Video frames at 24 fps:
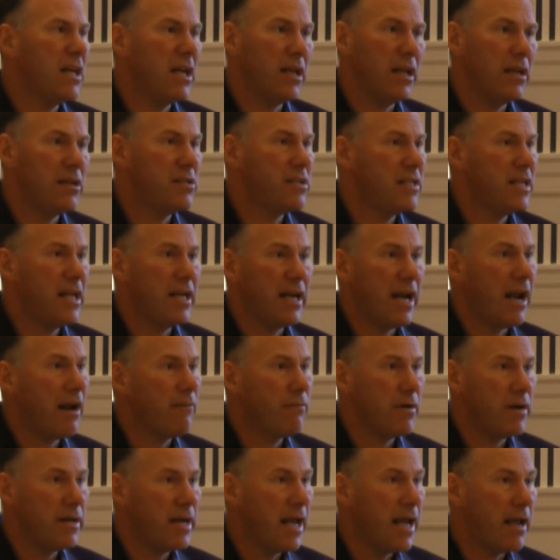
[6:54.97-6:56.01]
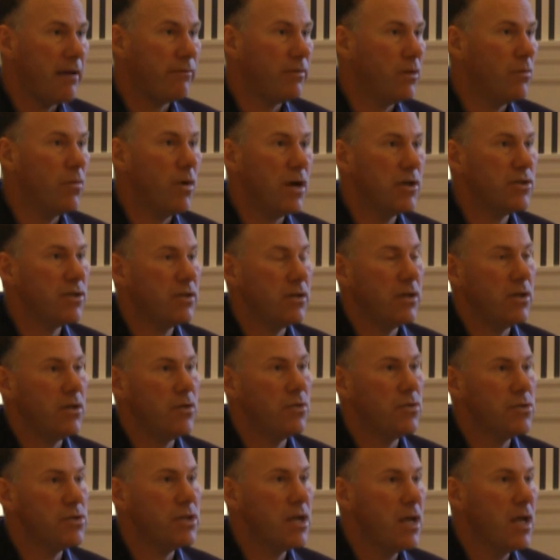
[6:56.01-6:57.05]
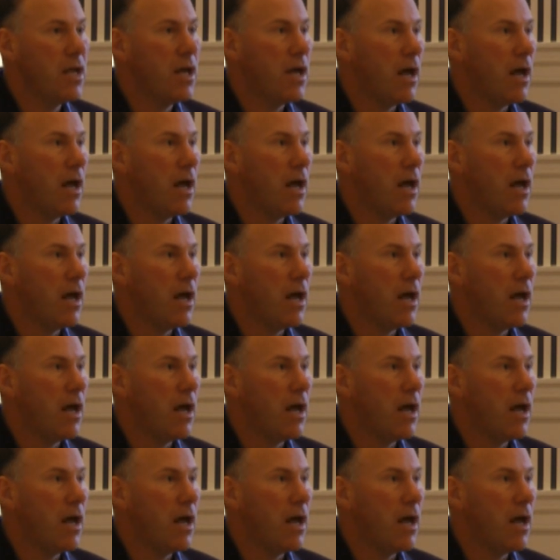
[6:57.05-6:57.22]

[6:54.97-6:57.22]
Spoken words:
it every day if you watch the news,